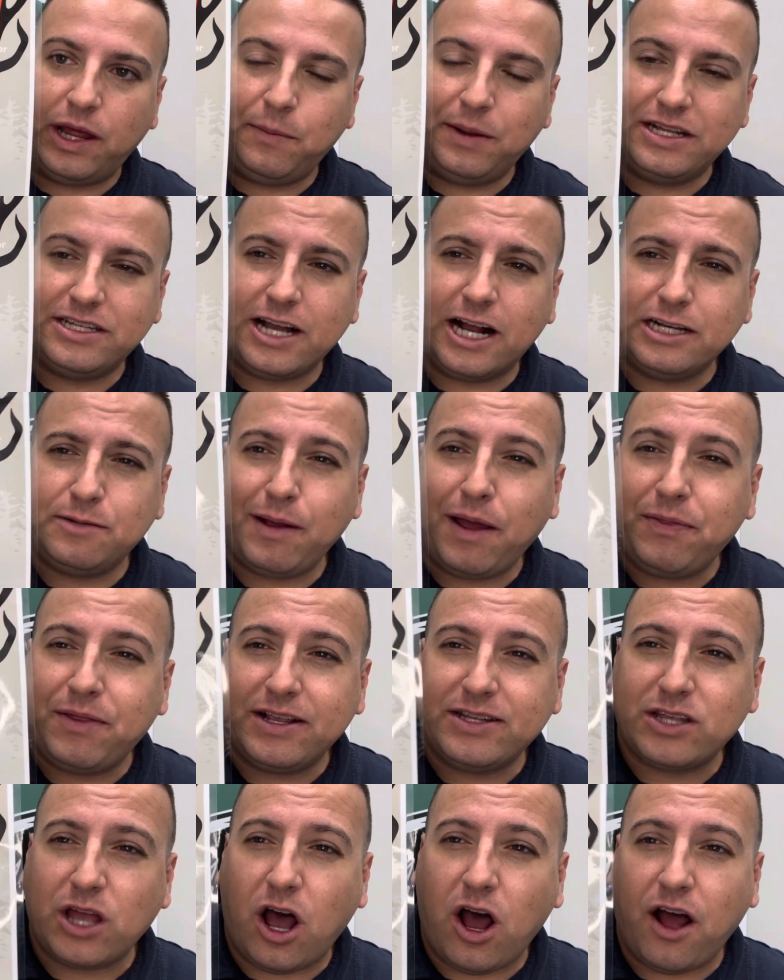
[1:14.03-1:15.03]
We talked about
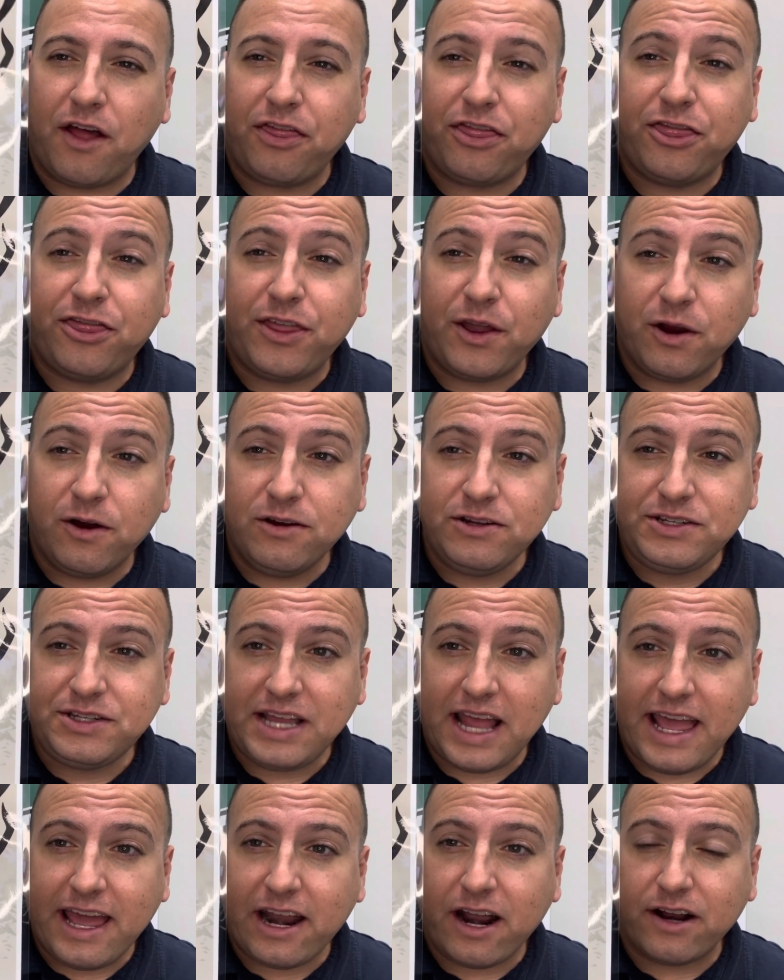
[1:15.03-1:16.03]
this on
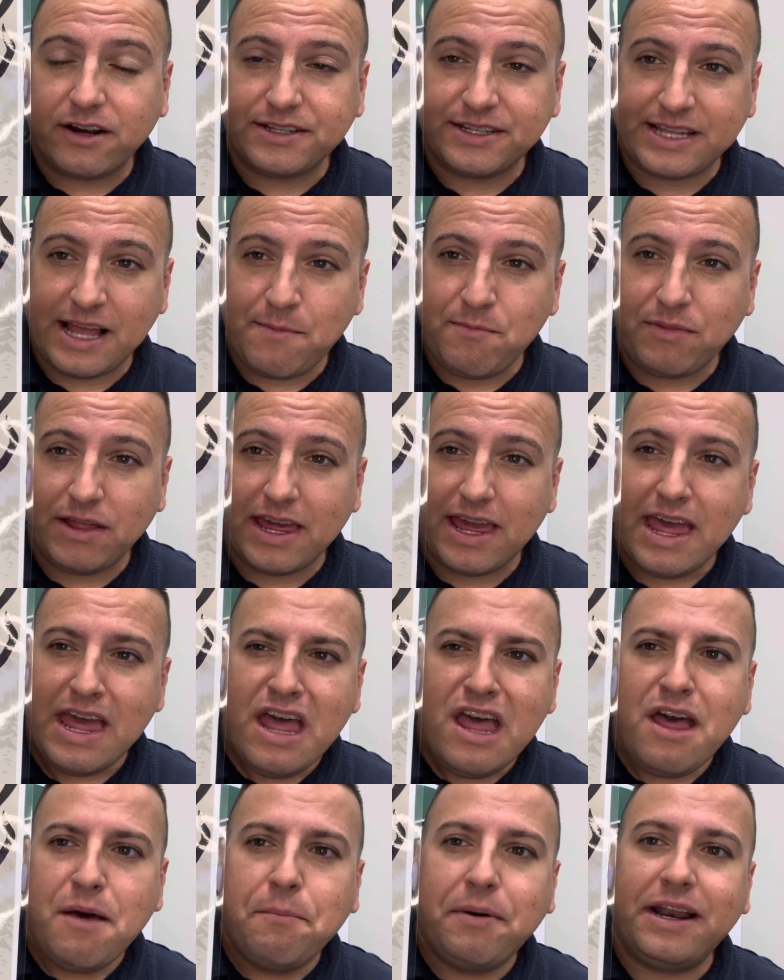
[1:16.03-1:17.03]
Thursday at our assembly,
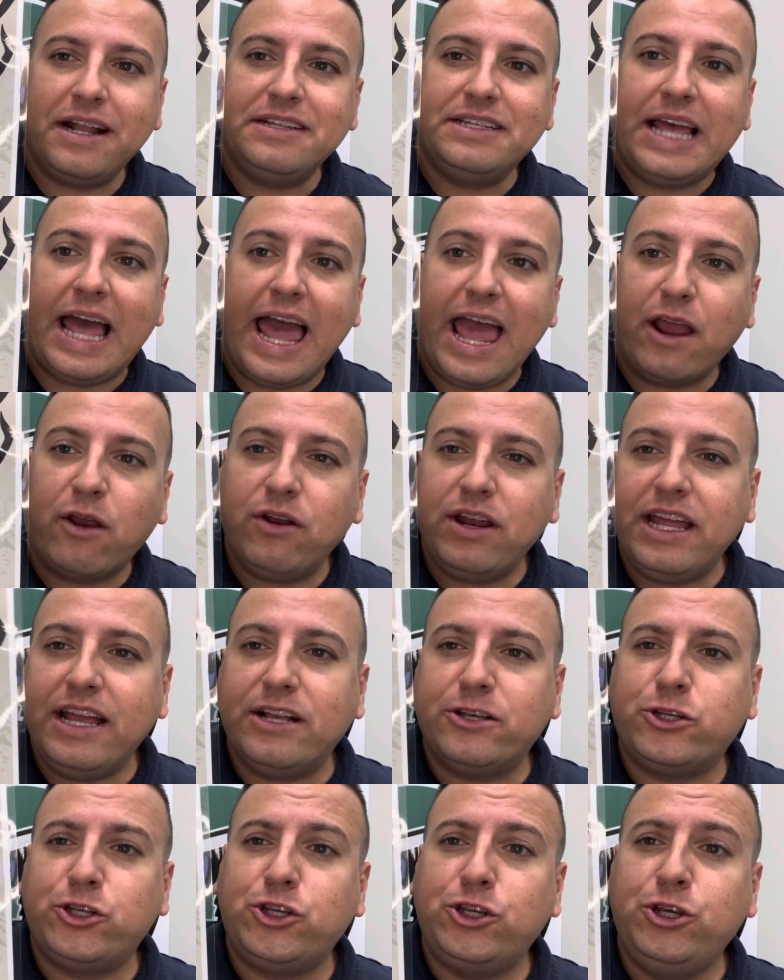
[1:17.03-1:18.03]
but integrity
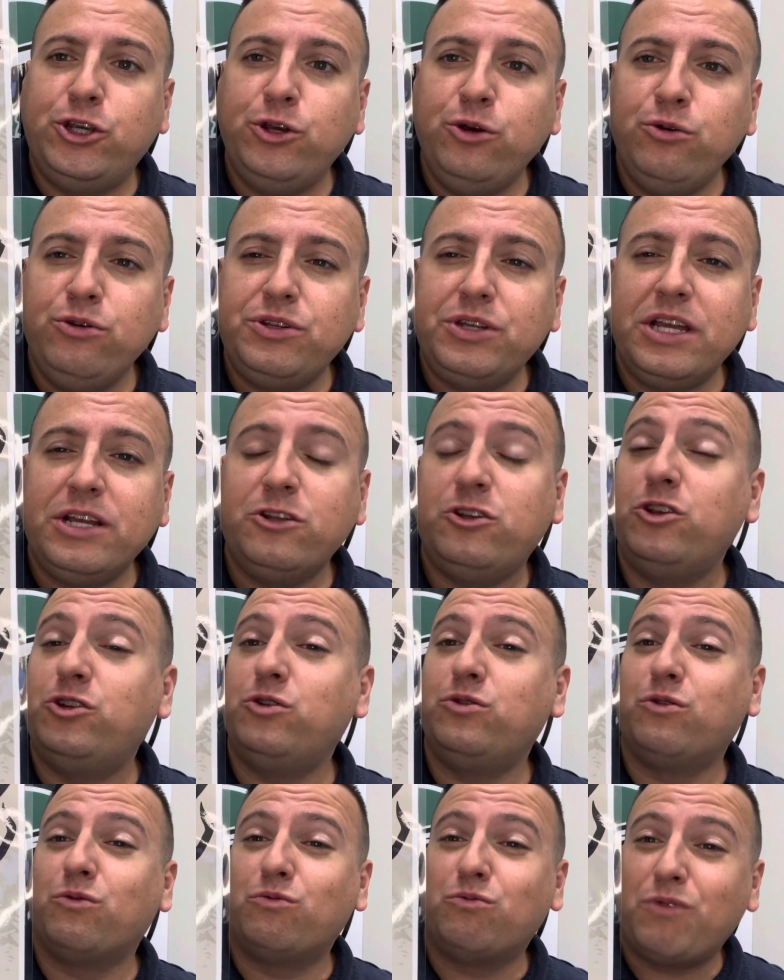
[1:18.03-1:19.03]
is choosing to
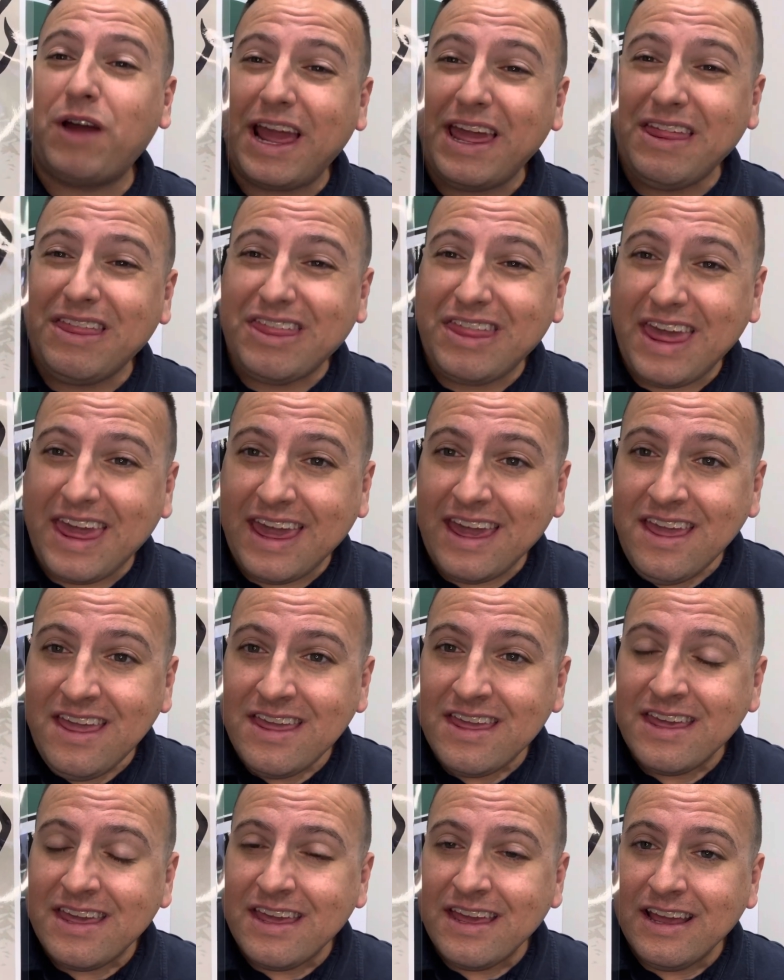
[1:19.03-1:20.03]
do the right
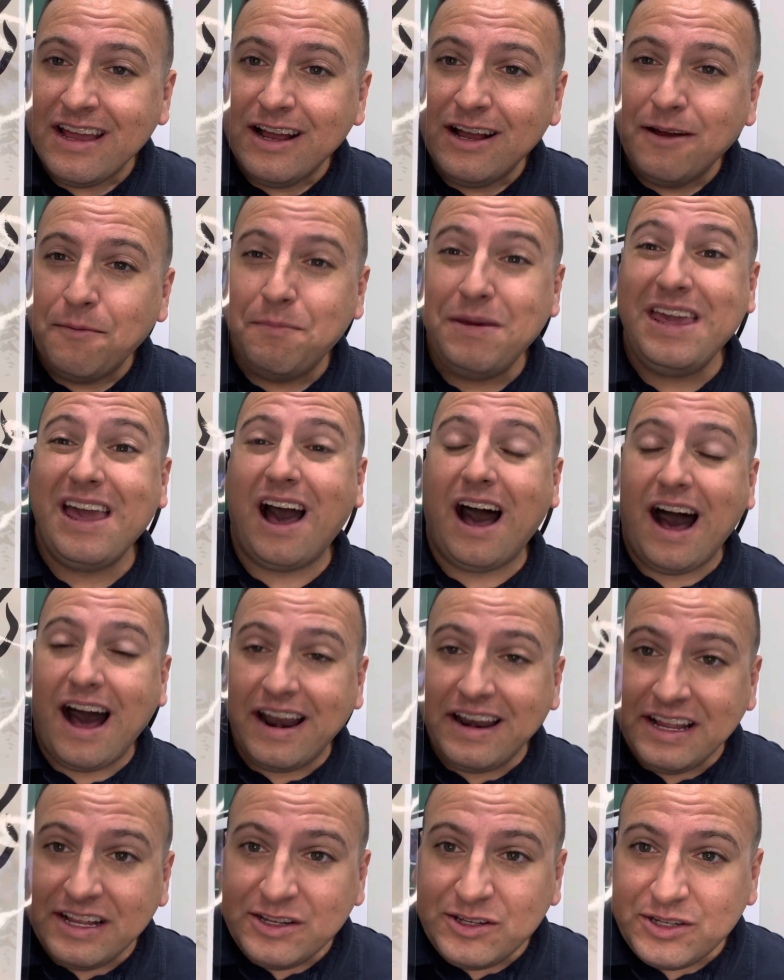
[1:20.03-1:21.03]
thing, be
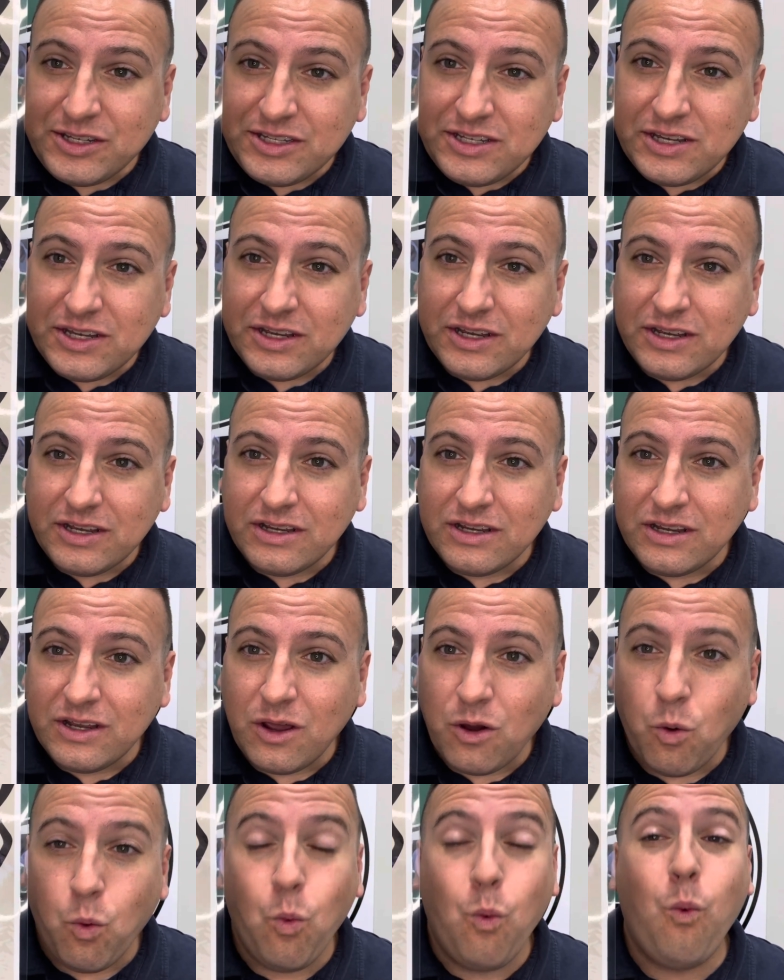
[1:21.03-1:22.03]
honest
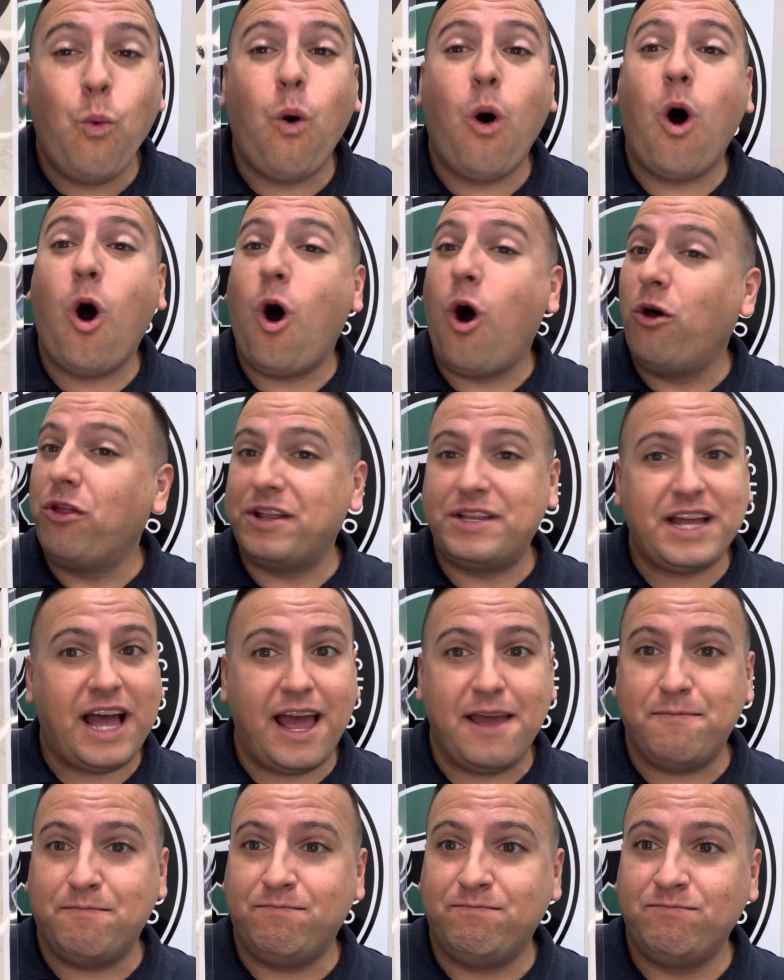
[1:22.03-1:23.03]
all the
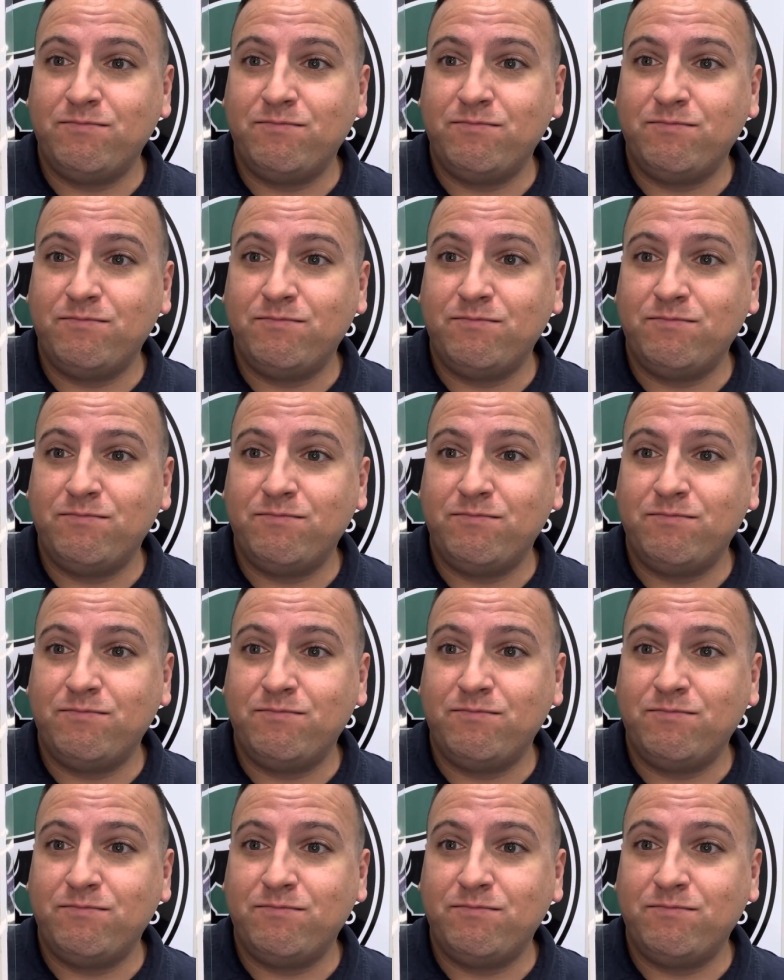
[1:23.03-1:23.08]
time